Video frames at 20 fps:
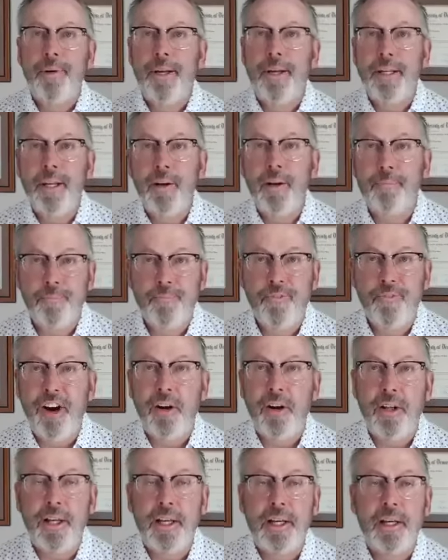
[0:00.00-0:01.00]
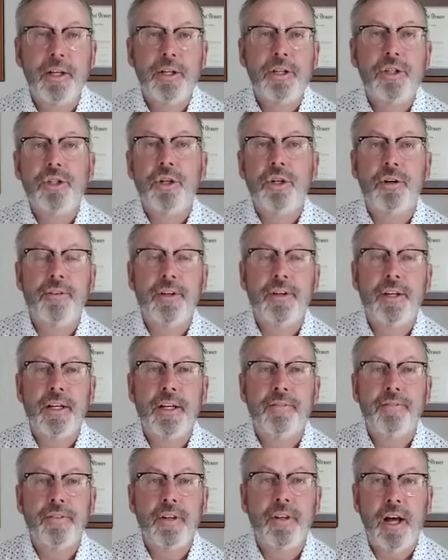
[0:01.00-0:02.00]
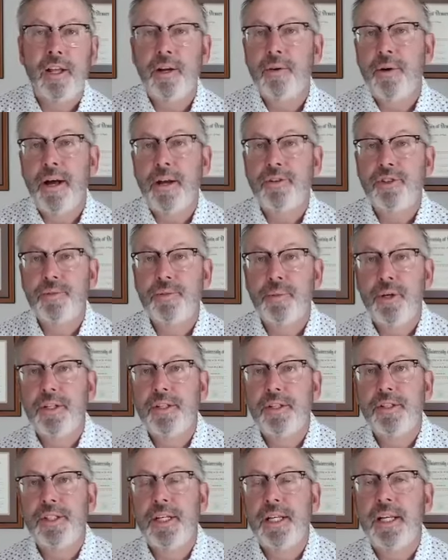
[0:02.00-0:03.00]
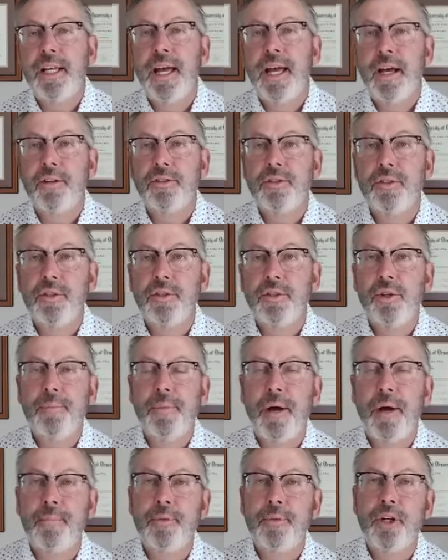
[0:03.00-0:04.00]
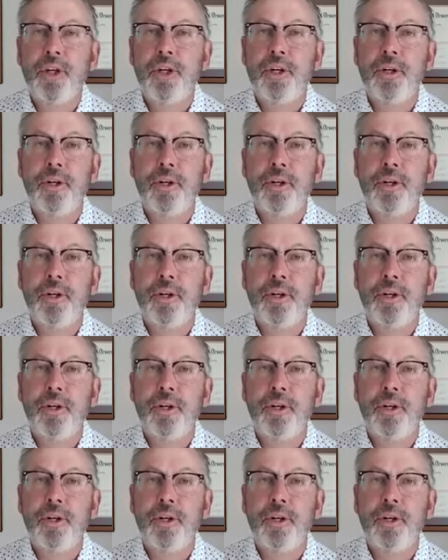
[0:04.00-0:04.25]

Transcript: a fairly conservative Colorado Springs City Council, so I'm